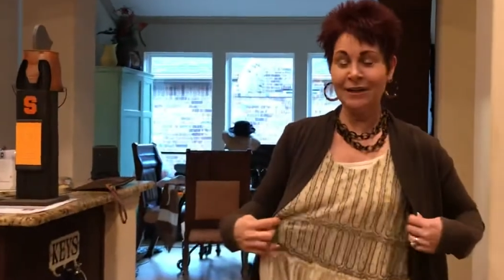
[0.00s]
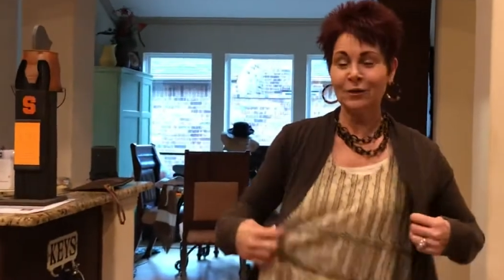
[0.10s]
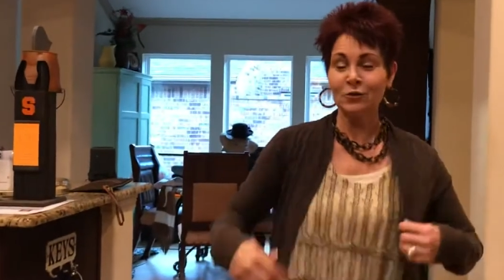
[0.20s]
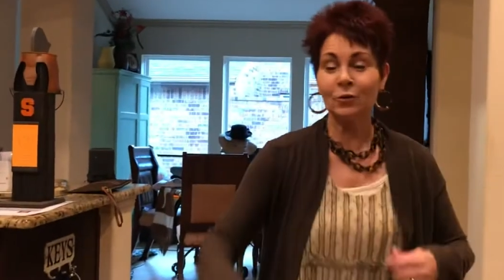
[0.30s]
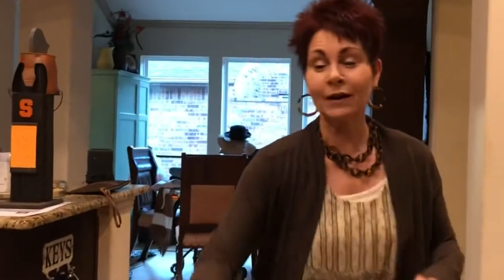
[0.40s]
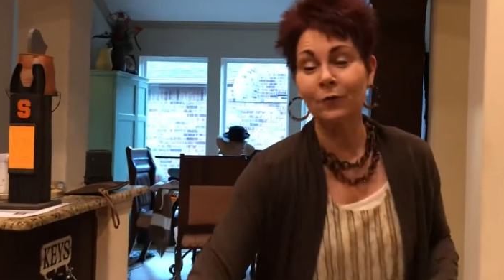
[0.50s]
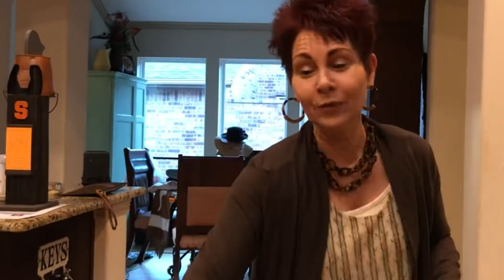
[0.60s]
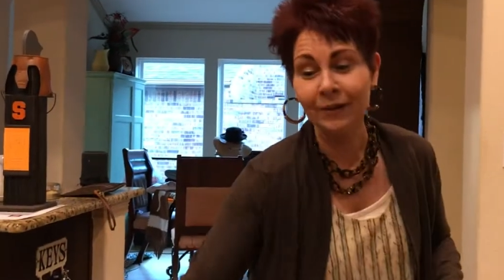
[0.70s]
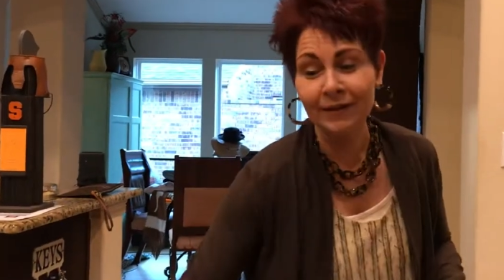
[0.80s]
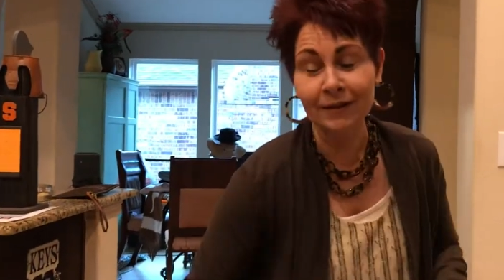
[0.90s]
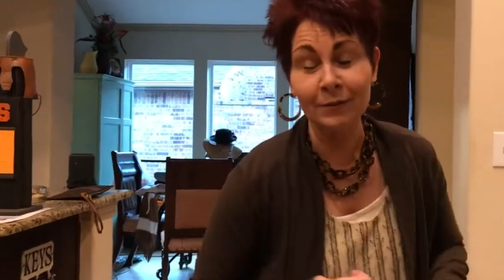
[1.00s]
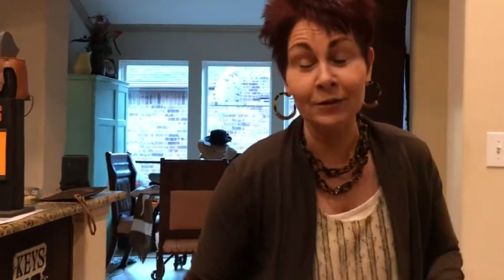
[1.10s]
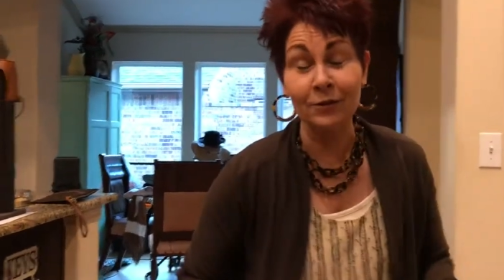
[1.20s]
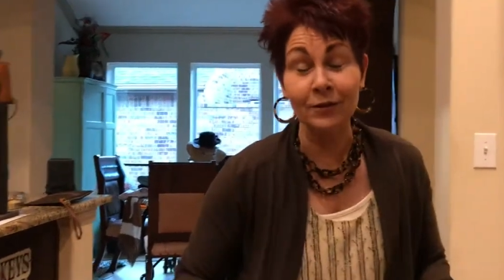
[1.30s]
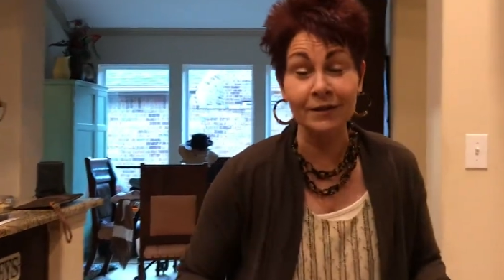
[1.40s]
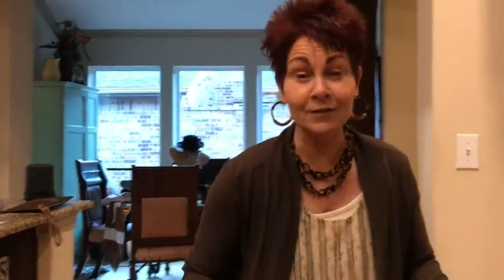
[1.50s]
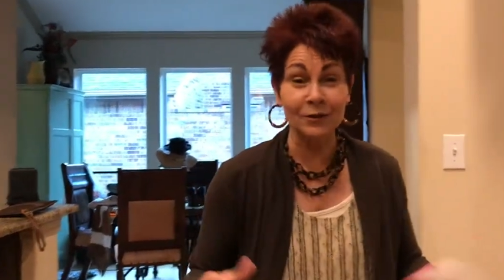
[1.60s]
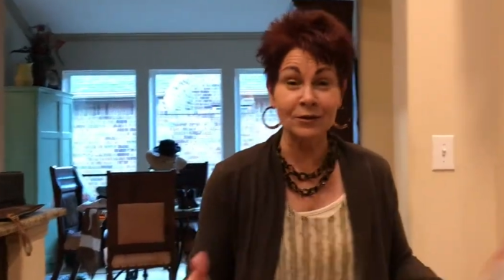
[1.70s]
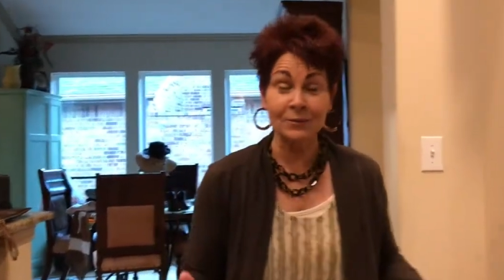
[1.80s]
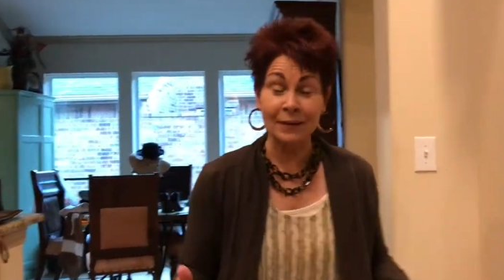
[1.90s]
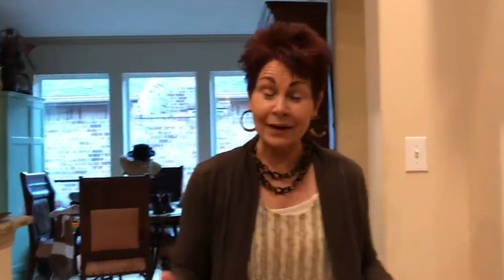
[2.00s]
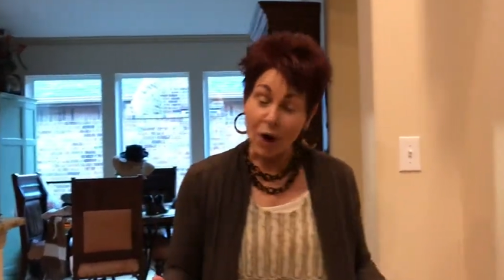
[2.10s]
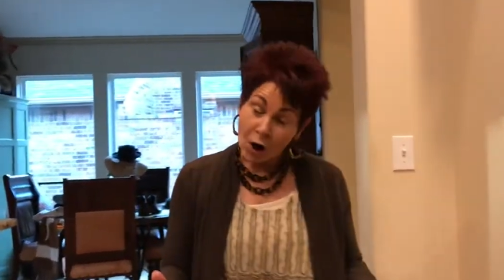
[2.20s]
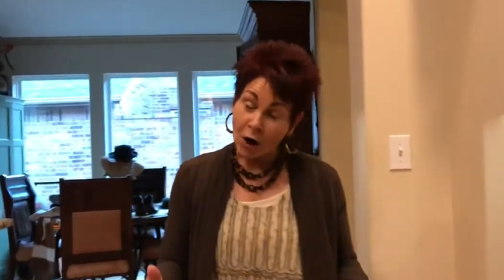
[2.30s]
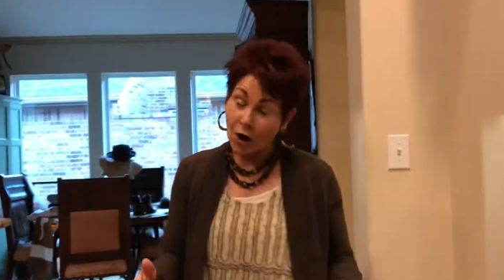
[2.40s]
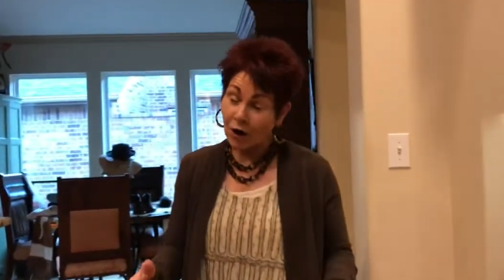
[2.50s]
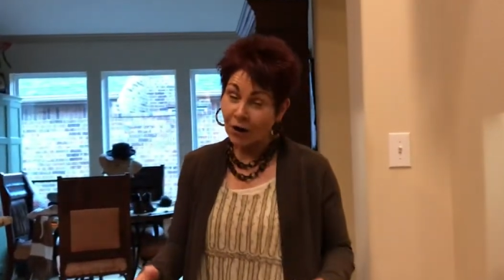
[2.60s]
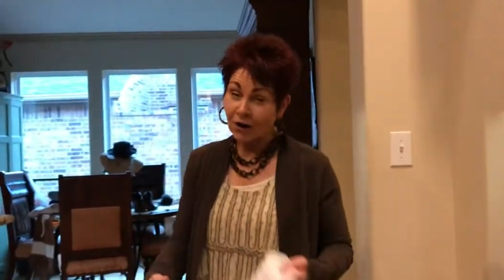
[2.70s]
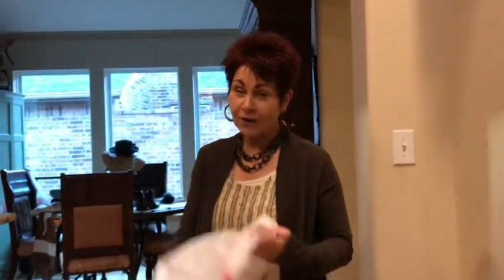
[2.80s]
So what I really need to be doing is going to my car.